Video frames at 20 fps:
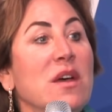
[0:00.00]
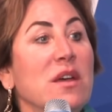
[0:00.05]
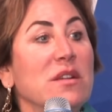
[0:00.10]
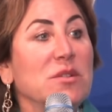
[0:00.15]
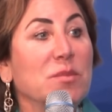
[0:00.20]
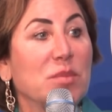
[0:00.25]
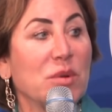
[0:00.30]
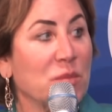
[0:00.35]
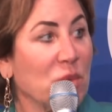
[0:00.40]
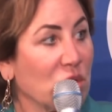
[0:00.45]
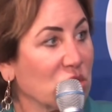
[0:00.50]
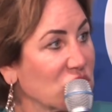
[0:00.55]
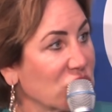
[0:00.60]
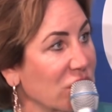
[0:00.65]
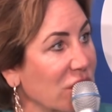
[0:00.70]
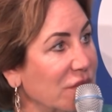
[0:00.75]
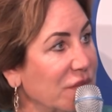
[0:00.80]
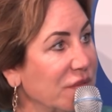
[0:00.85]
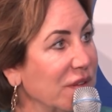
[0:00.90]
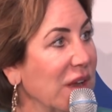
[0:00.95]
the promotion
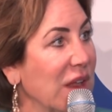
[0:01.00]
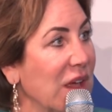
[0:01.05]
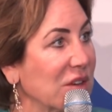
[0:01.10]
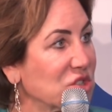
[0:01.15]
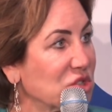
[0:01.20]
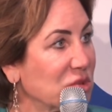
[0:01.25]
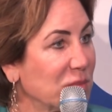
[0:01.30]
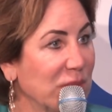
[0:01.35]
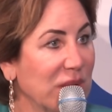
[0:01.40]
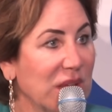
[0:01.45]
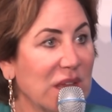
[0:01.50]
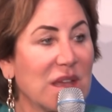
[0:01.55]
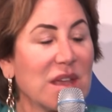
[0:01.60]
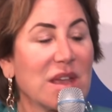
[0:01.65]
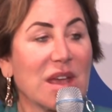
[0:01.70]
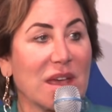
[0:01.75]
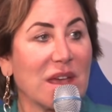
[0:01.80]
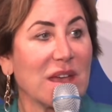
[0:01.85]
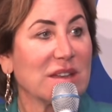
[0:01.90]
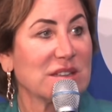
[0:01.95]
of philanthropy
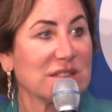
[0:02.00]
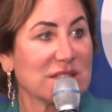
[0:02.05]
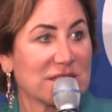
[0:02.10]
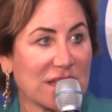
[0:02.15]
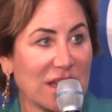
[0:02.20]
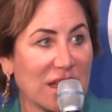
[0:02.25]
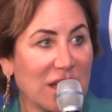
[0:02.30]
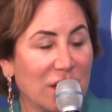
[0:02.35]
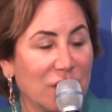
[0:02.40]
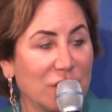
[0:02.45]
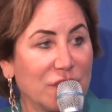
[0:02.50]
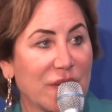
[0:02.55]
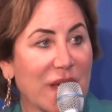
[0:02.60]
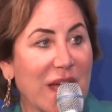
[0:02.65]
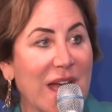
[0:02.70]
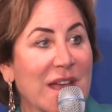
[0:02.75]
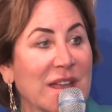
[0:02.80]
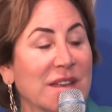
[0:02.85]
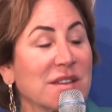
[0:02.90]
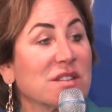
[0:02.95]
at itself,
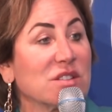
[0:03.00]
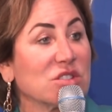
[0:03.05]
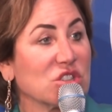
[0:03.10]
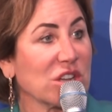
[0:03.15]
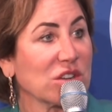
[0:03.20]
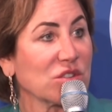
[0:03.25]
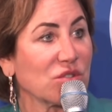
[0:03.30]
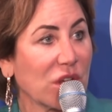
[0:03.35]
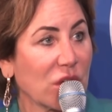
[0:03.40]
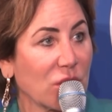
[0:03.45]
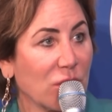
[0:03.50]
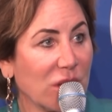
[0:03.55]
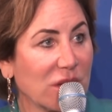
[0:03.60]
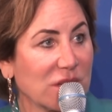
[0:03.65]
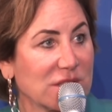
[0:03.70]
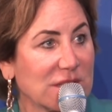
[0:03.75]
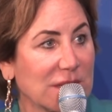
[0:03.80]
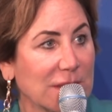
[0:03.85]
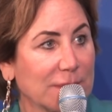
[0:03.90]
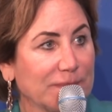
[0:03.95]
and gender
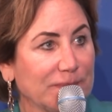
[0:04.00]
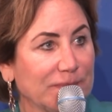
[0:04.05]
equality.